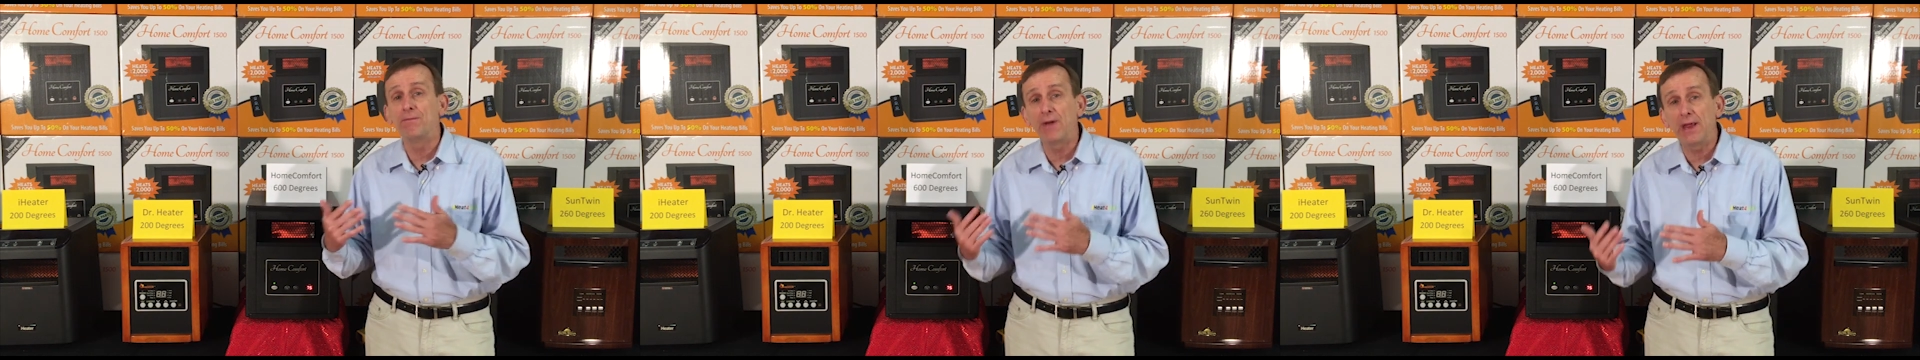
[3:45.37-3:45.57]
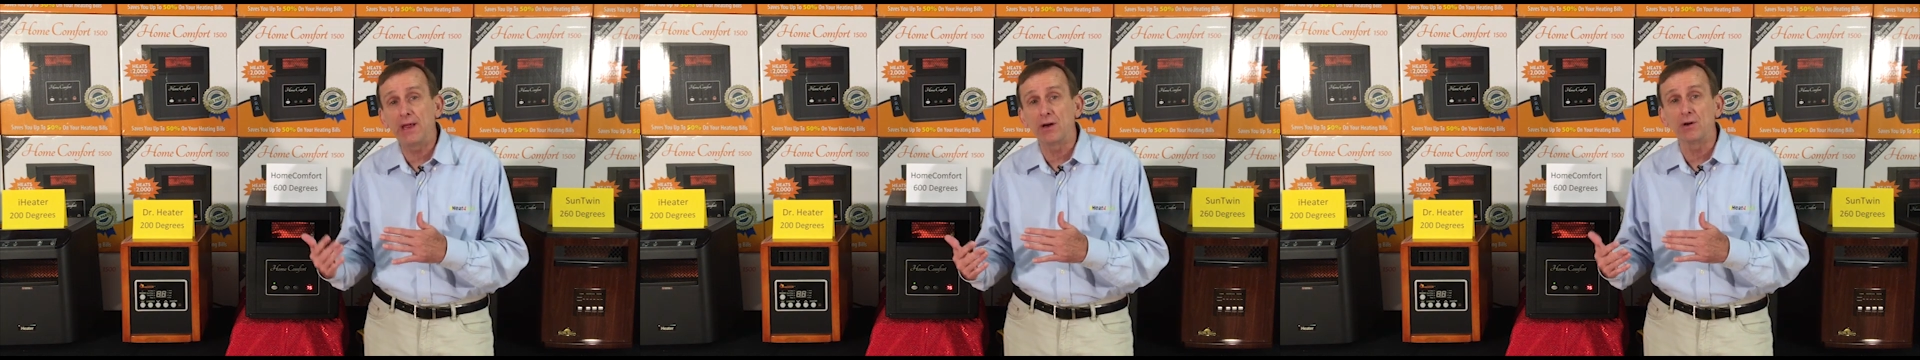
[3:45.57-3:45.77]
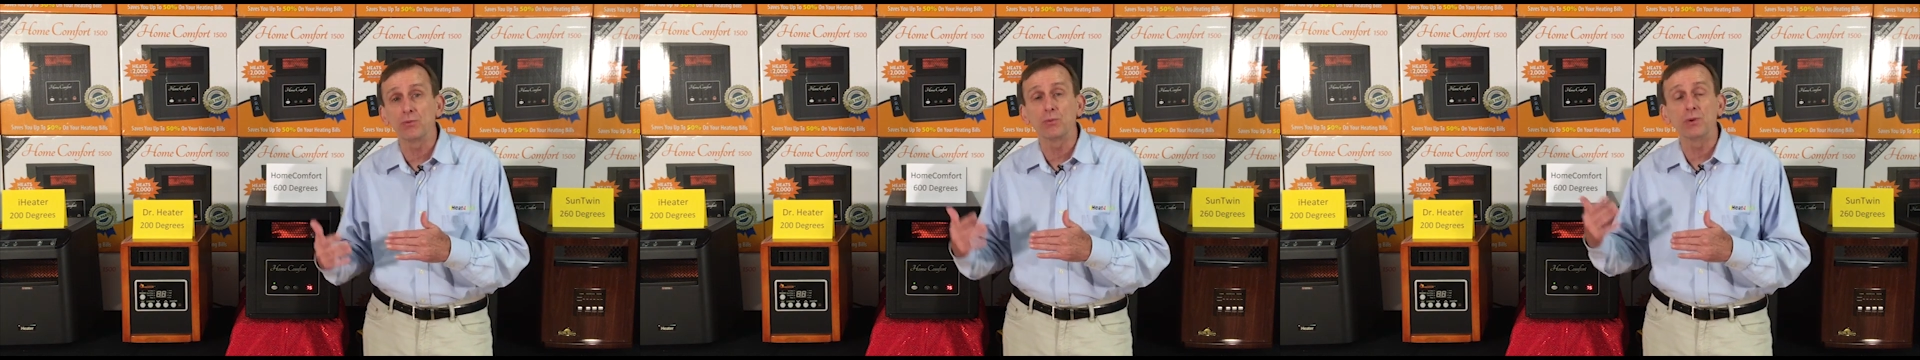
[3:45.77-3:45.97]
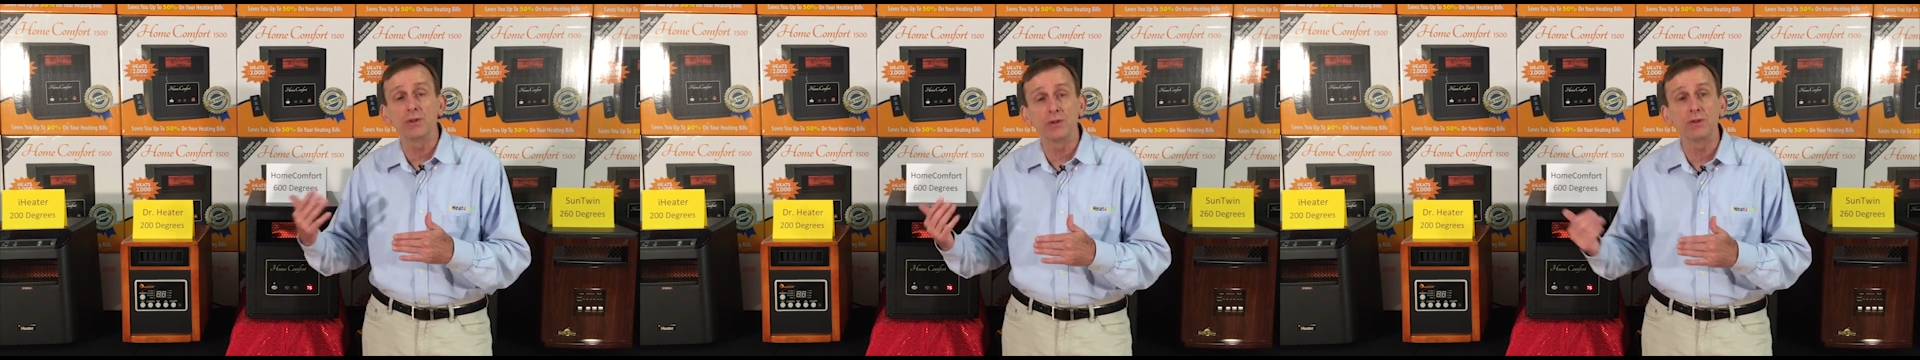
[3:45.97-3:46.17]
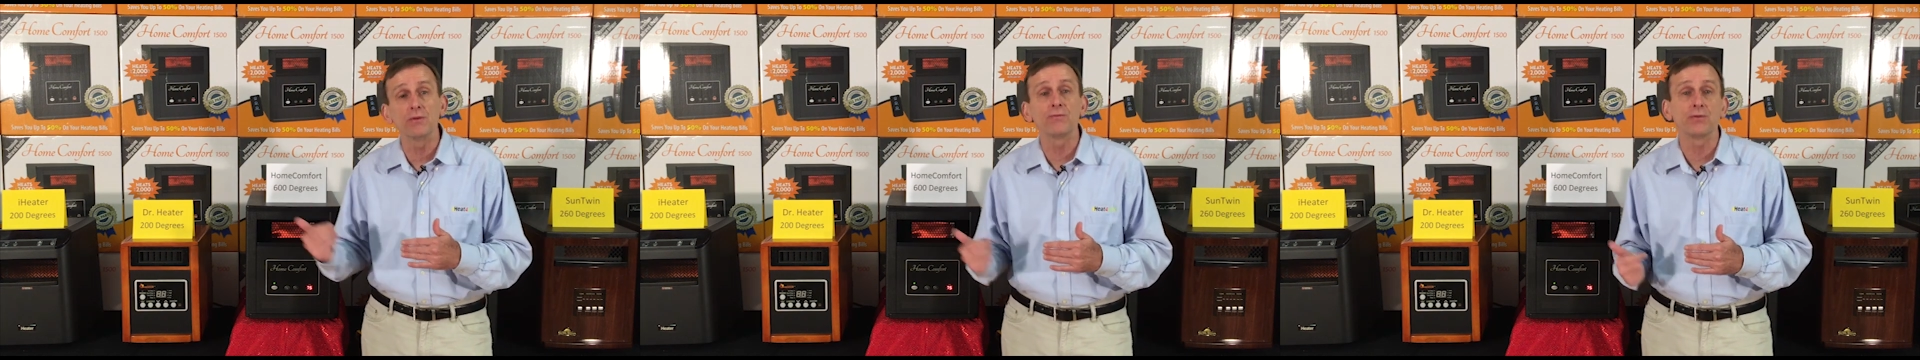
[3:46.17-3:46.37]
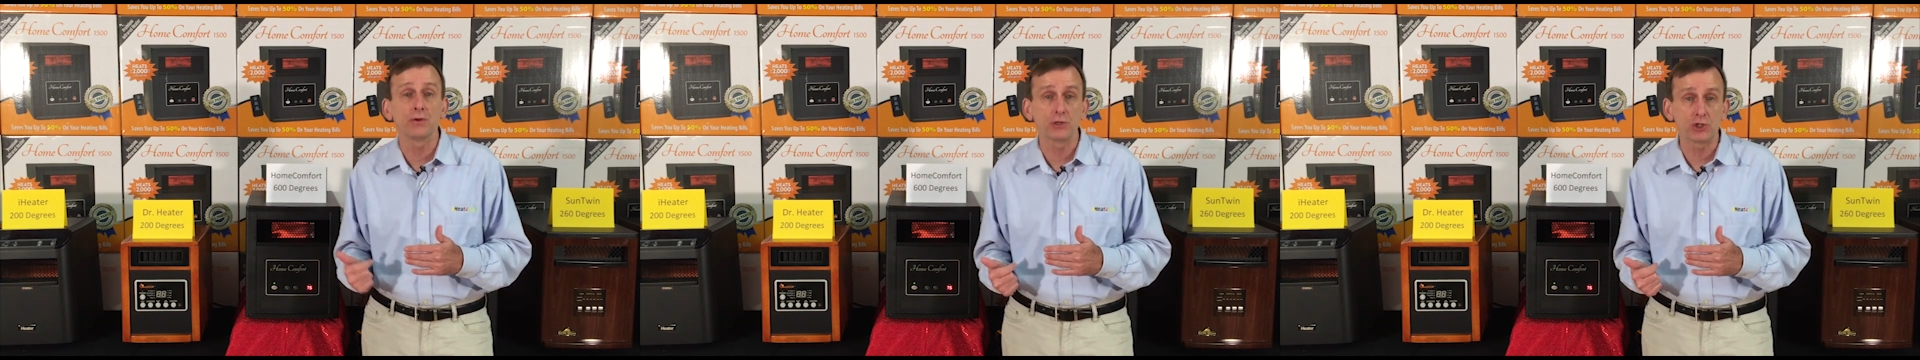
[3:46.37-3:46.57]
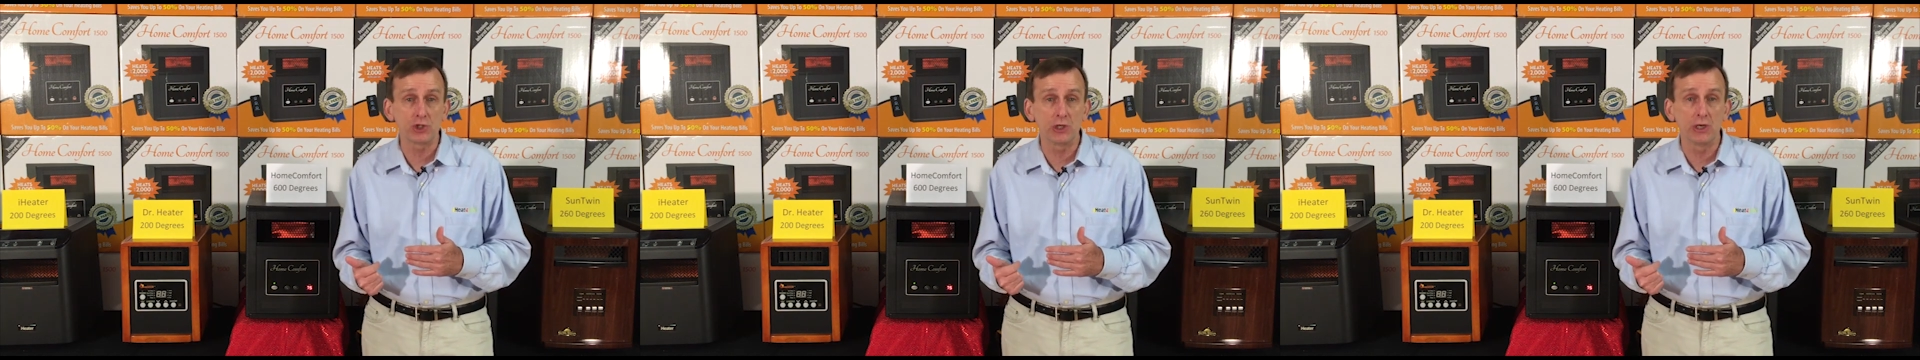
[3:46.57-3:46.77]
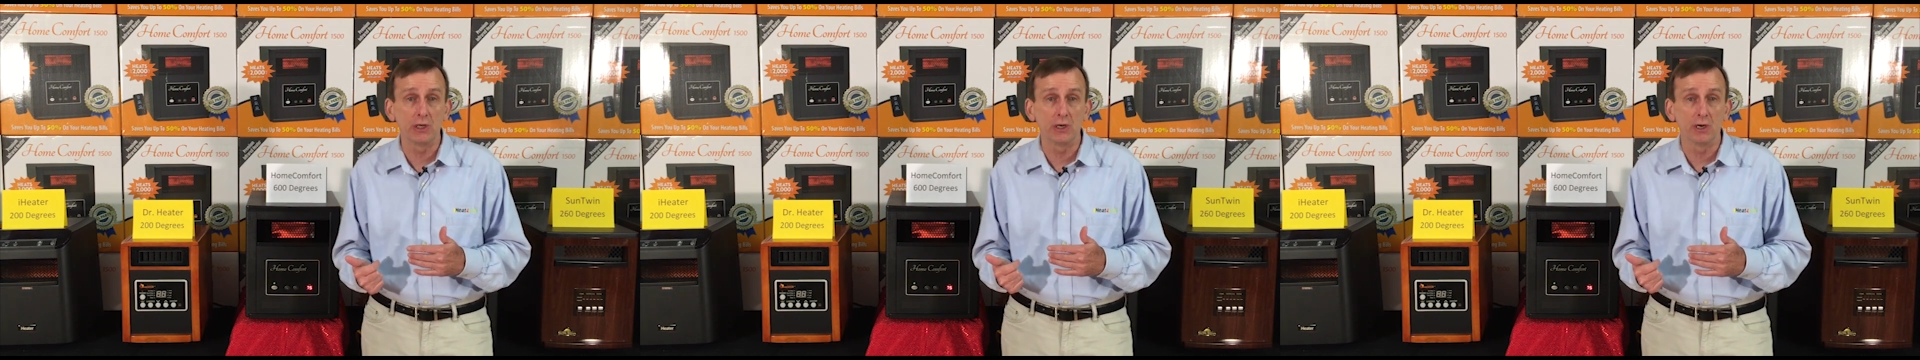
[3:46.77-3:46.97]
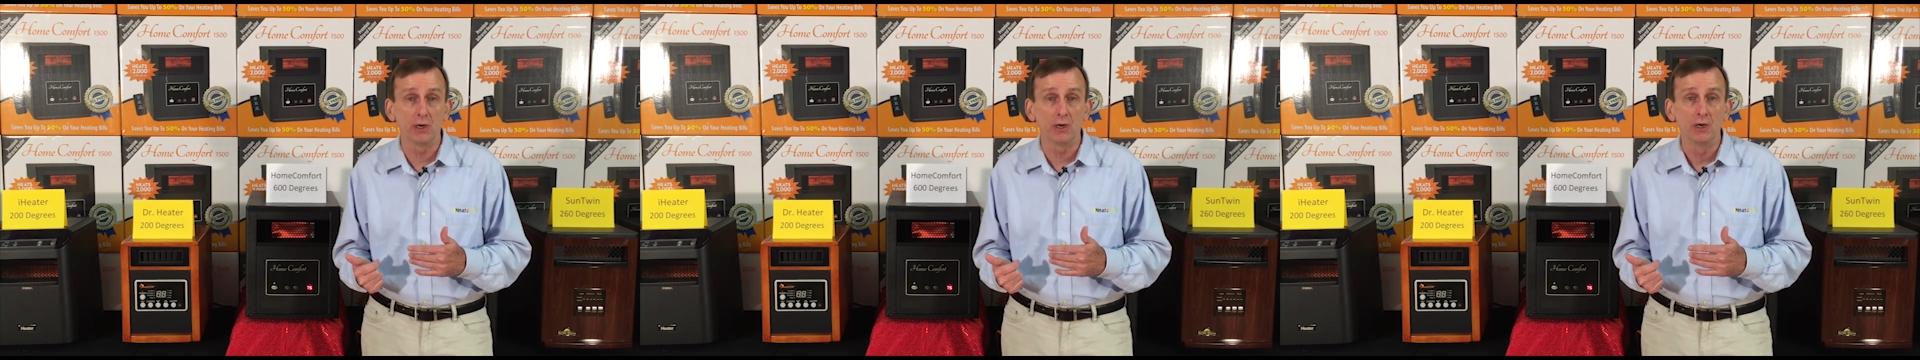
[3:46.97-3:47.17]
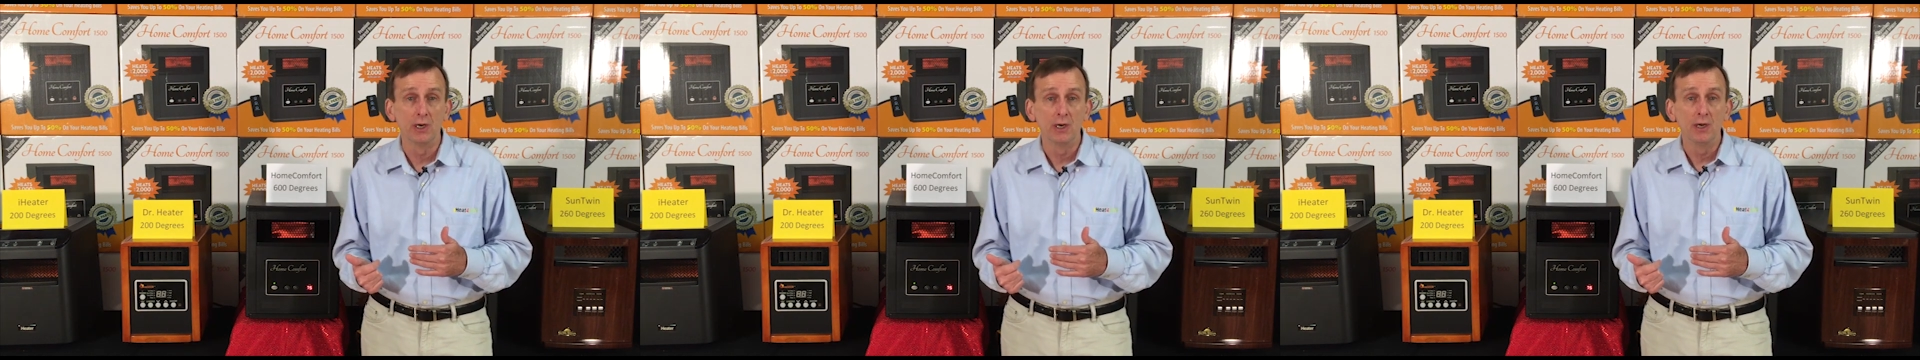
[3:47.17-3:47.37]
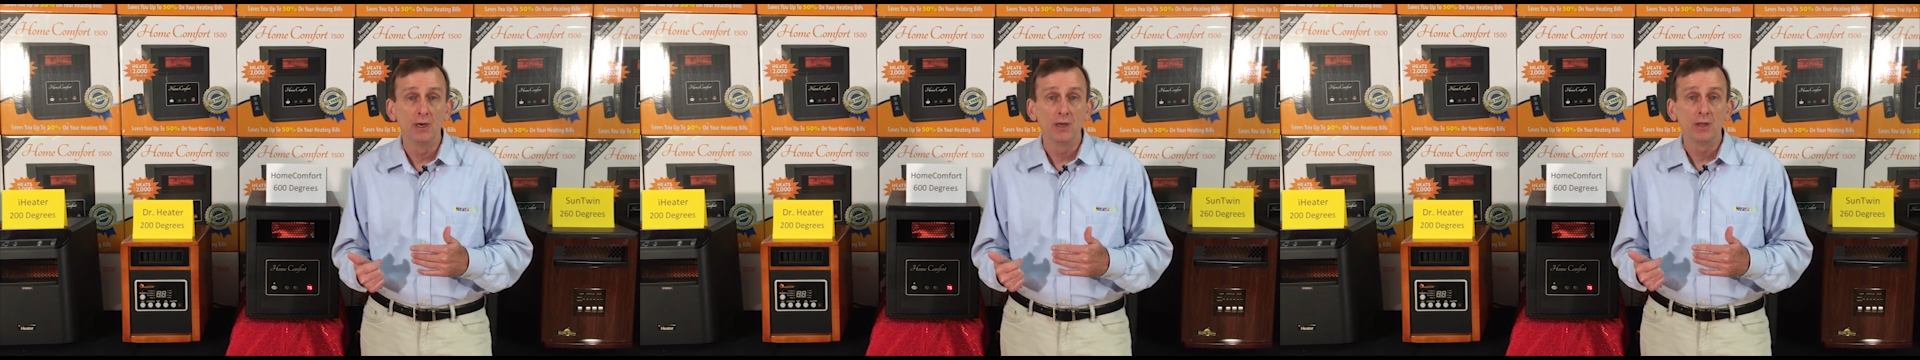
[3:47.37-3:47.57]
failed within the first year.